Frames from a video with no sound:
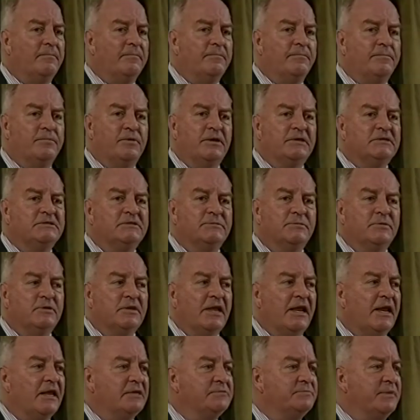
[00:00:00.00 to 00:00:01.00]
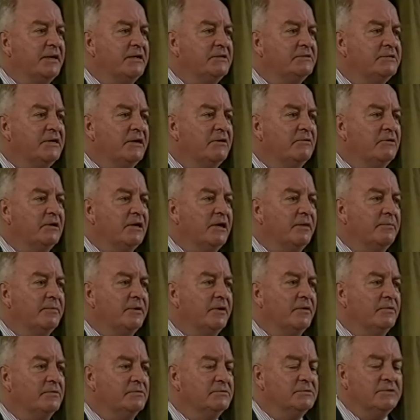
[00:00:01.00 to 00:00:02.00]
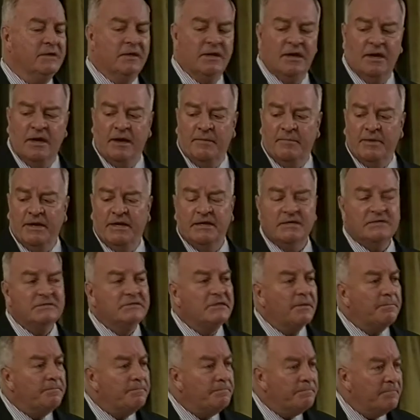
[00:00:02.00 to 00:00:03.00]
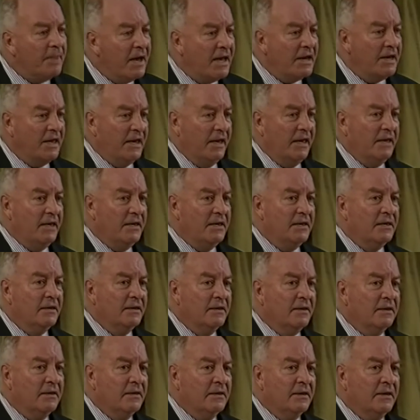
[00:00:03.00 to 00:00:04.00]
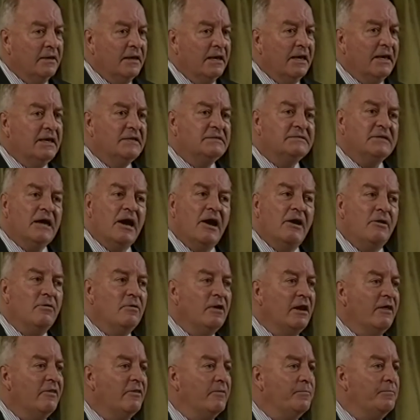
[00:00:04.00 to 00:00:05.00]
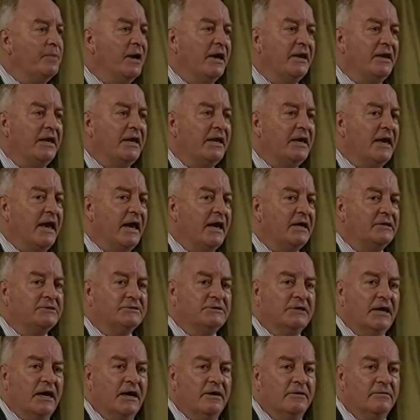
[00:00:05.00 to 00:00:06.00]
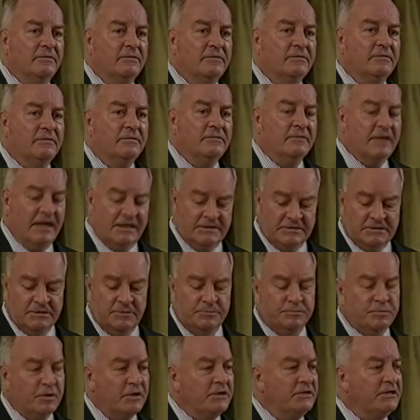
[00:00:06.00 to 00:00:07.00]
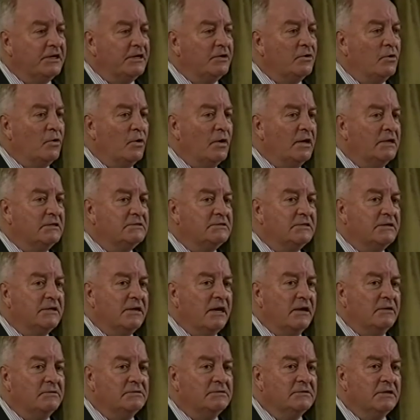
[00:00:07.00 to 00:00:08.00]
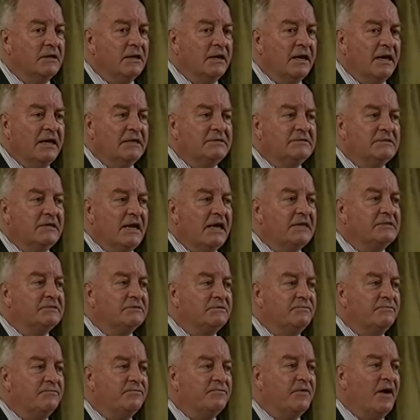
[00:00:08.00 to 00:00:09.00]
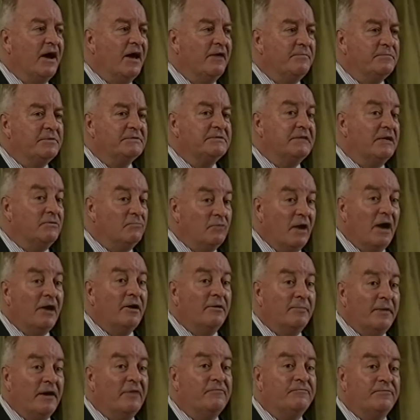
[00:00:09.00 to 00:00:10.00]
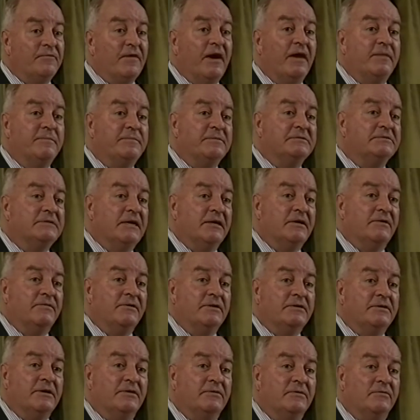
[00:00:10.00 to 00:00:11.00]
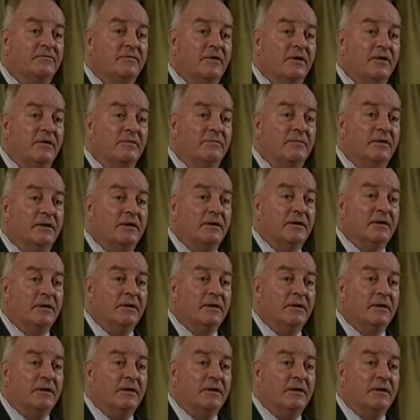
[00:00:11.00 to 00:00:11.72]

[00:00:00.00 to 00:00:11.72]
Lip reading: a principle that has been totally abused. Because the money is only the petty cash now. That's the printed coins and notes. It's less than 5%, round about 5% of the total volume.